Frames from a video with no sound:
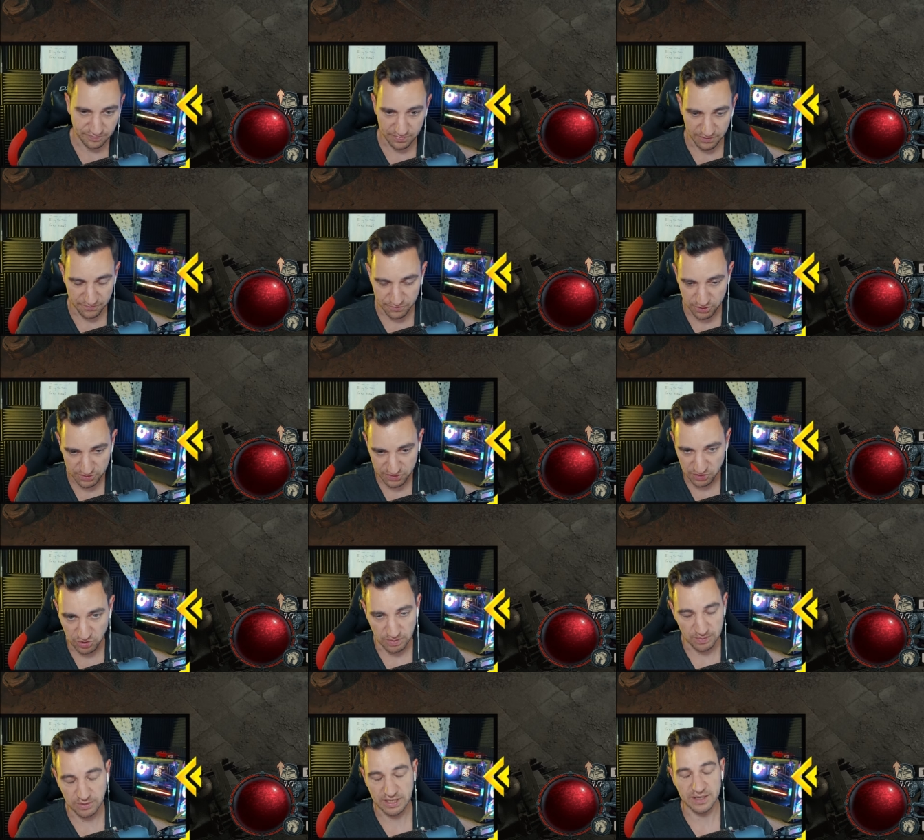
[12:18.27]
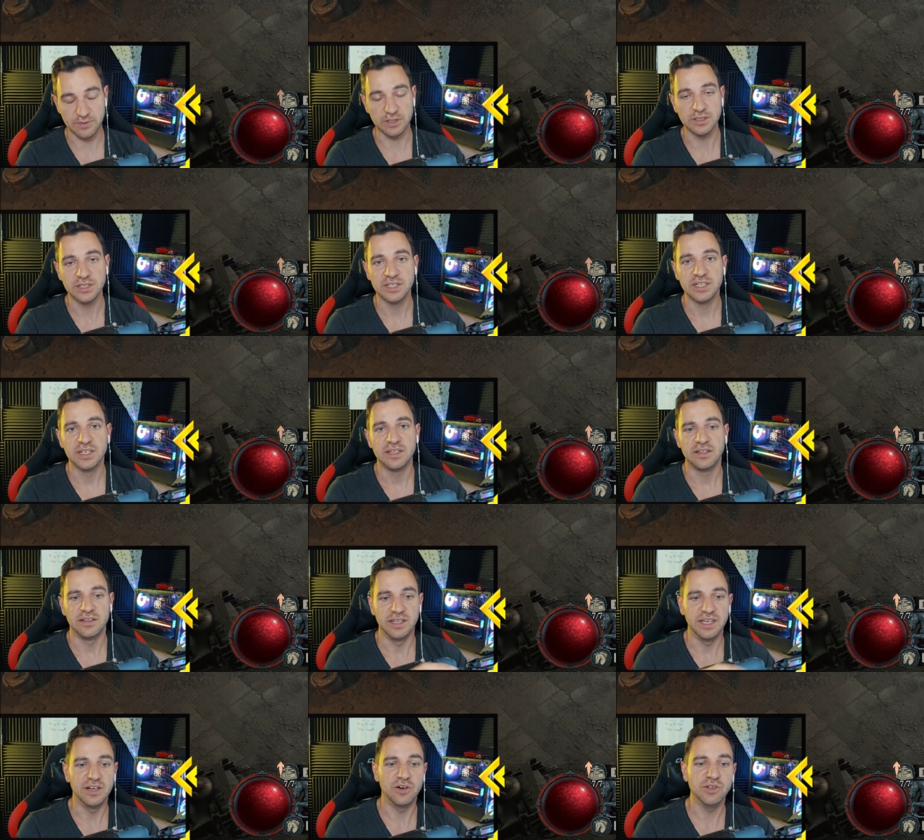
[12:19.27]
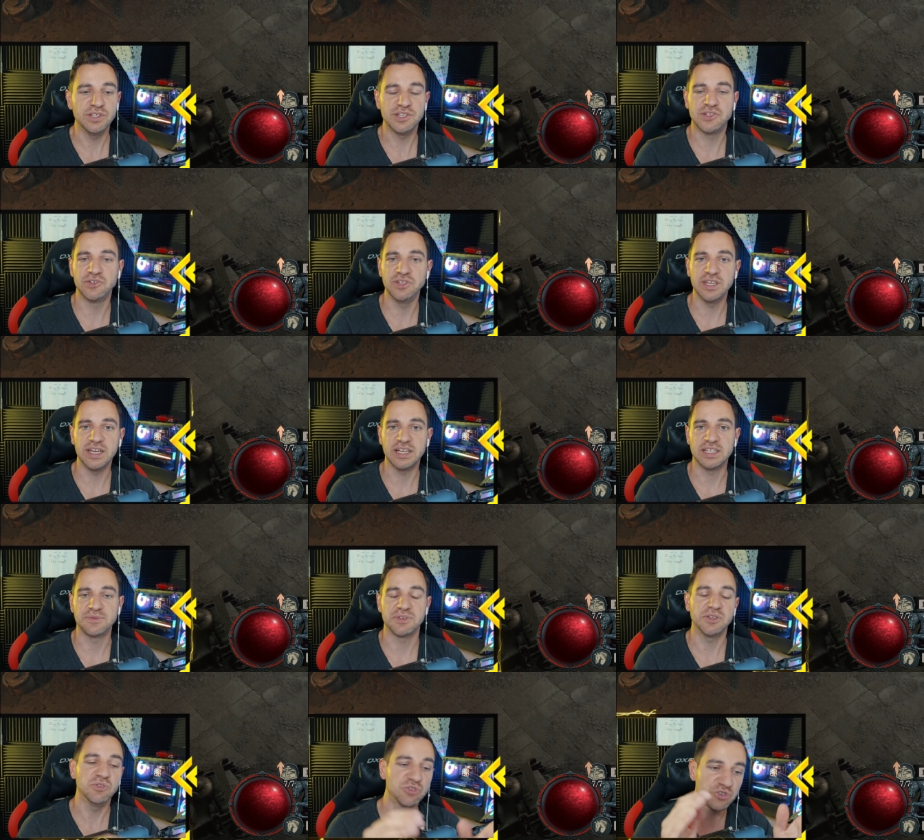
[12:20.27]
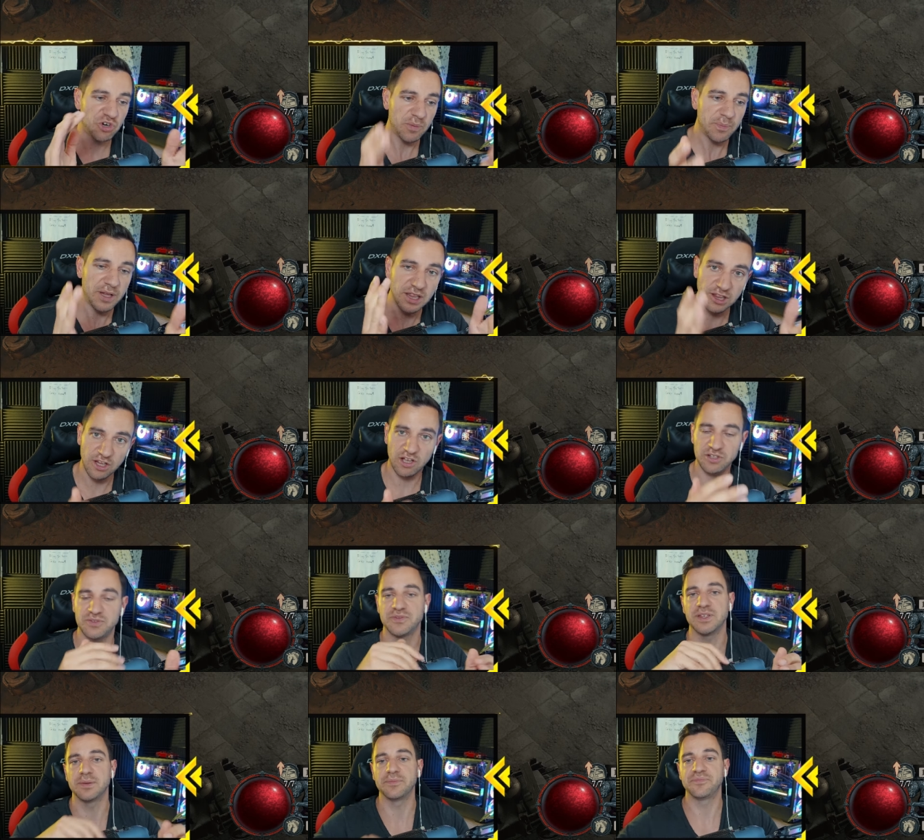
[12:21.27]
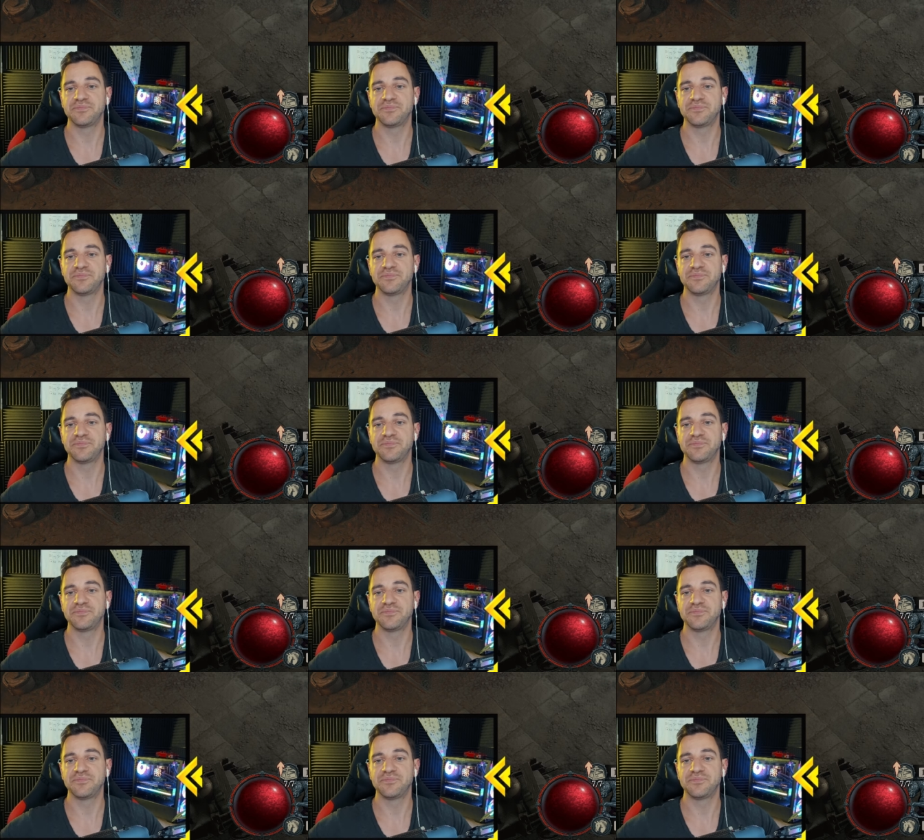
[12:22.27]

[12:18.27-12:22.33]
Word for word: frost nova, whatever, on these unique items, and you drop a lot of them.